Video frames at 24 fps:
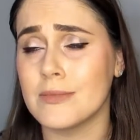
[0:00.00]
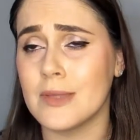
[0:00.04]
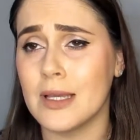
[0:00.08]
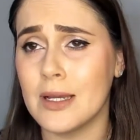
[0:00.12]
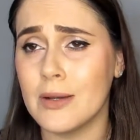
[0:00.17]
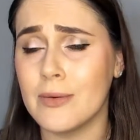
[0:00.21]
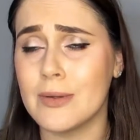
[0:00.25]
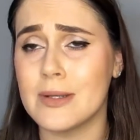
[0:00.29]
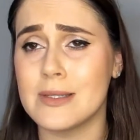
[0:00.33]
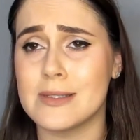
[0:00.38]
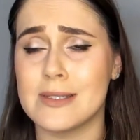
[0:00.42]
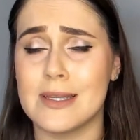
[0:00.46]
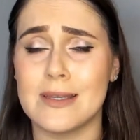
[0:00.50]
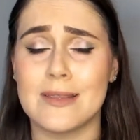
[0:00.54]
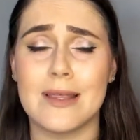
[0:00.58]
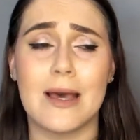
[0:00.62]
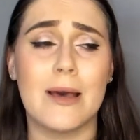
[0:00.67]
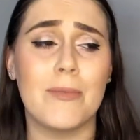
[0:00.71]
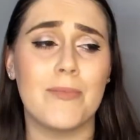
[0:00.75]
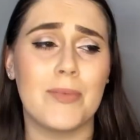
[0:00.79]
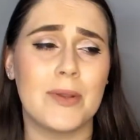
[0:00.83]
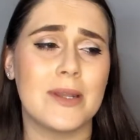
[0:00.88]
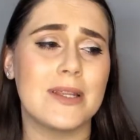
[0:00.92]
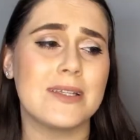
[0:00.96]
wouldn't say
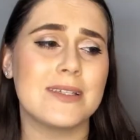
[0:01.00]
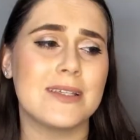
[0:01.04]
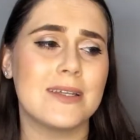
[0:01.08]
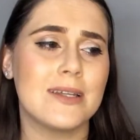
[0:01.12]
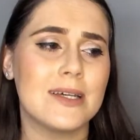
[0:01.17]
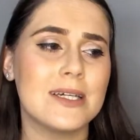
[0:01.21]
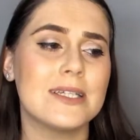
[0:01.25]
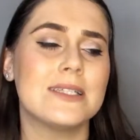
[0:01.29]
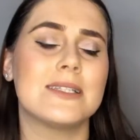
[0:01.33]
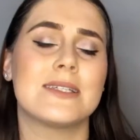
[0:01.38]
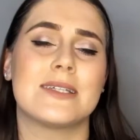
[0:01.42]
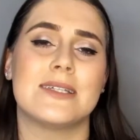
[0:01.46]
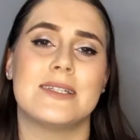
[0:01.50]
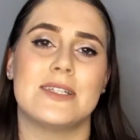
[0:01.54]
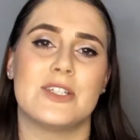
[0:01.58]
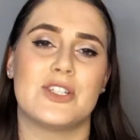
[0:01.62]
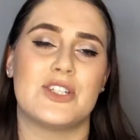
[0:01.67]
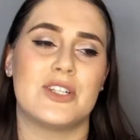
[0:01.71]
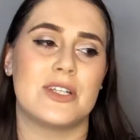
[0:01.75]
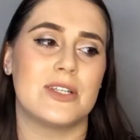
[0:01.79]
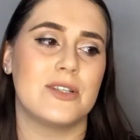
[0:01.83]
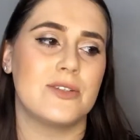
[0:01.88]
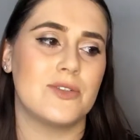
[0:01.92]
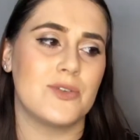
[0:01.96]
that, but it's a nice
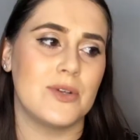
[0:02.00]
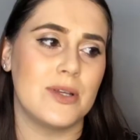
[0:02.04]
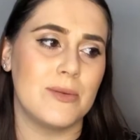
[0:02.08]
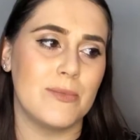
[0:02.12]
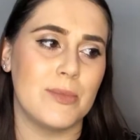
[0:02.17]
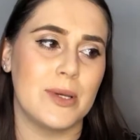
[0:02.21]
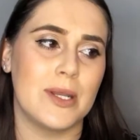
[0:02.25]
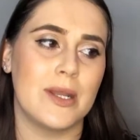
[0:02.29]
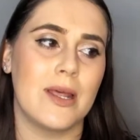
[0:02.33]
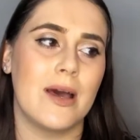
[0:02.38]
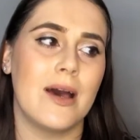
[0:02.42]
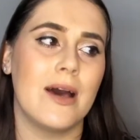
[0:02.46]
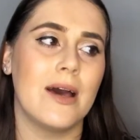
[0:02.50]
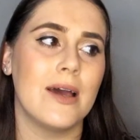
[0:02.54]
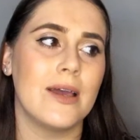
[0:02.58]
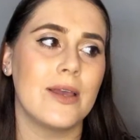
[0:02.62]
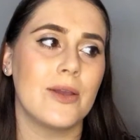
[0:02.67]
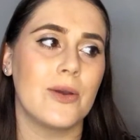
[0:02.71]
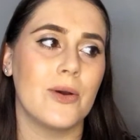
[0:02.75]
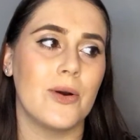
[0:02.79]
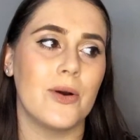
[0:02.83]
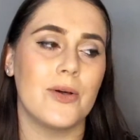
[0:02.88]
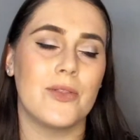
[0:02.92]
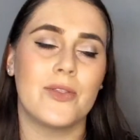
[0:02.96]
conditioning treatment. I
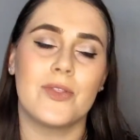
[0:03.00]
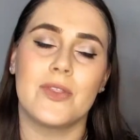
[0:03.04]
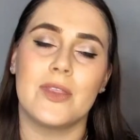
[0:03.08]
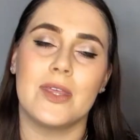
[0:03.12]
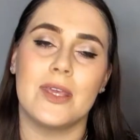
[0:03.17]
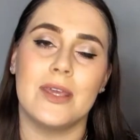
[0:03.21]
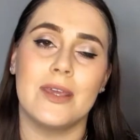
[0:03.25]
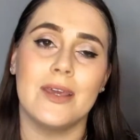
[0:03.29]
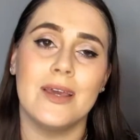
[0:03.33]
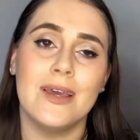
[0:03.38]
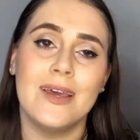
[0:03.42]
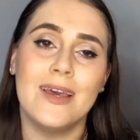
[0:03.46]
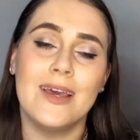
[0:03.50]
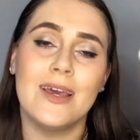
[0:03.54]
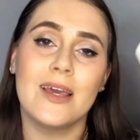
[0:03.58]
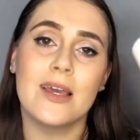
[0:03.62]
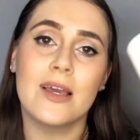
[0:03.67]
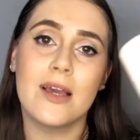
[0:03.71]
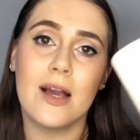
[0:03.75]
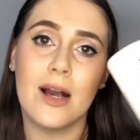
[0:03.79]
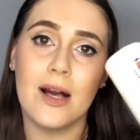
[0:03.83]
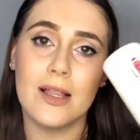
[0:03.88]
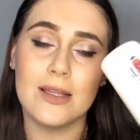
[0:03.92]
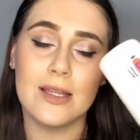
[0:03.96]
got the
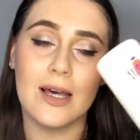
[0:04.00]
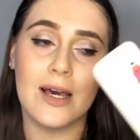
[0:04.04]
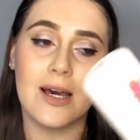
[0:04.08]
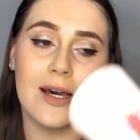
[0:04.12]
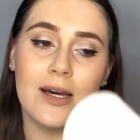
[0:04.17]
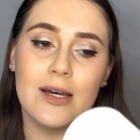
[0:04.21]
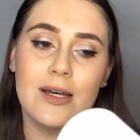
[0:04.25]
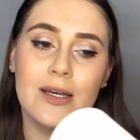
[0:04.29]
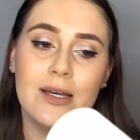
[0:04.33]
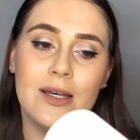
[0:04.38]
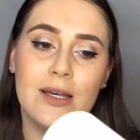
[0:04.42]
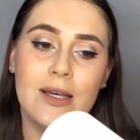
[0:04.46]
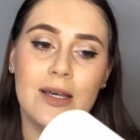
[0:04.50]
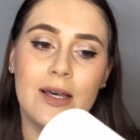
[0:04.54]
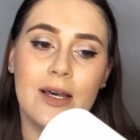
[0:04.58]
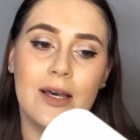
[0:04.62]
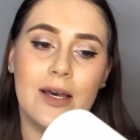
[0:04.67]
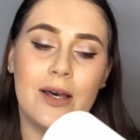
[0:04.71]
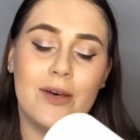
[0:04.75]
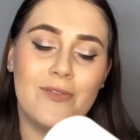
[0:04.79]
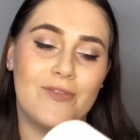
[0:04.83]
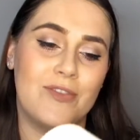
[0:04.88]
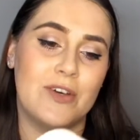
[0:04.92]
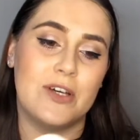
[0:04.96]
colour
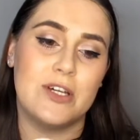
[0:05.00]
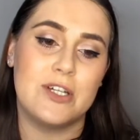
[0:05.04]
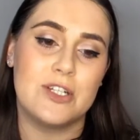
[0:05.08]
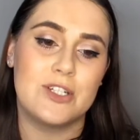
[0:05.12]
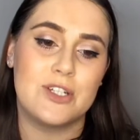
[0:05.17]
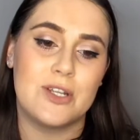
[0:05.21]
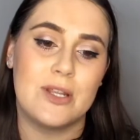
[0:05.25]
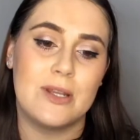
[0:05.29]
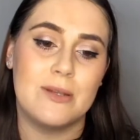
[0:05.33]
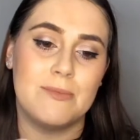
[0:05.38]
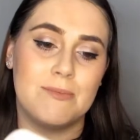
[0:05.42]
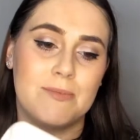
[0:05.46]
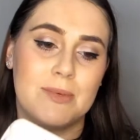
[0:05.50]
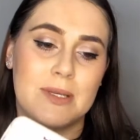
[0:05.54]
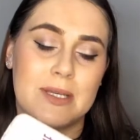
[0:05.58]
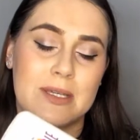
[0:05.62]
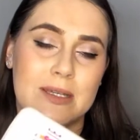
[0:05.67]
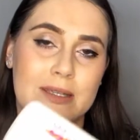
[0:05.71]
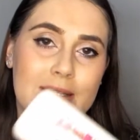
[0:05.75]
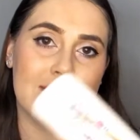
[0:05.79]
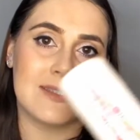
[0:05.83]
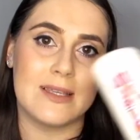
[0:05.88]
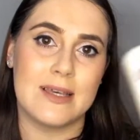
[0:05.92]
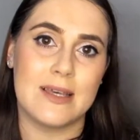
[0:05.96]
version
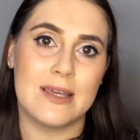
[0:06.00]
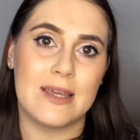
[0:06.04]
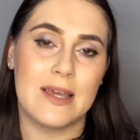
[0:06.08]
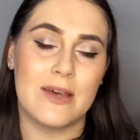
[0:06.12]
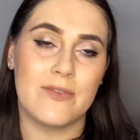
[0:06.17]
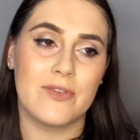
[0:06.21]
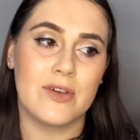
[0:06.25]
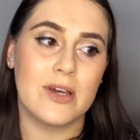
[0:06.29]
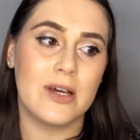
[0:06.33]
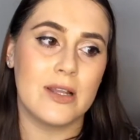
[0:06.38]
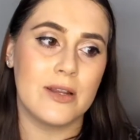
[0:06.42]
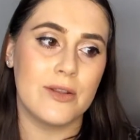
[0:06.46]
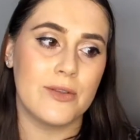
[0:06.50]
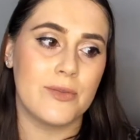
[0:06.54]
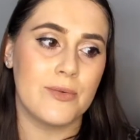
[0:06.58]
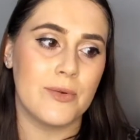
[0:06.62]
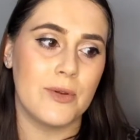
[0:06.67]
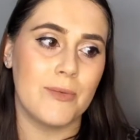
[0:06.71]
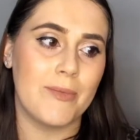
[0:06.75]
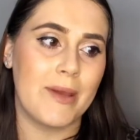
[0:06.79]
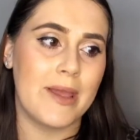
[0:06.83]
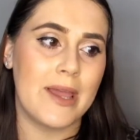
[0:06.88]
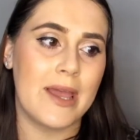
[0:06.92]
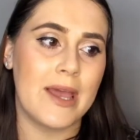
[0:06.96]
because I have colour through
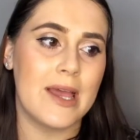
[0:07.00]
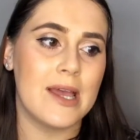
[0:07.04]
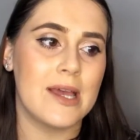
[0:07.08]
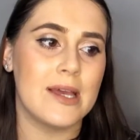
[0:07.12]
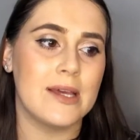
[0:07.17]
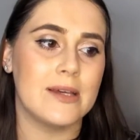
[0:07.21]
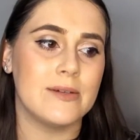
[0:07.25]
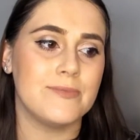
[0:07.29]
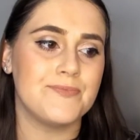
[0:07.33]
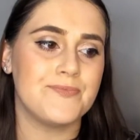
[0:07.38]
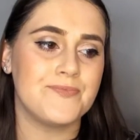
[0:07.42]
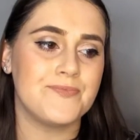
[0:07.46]
my hair.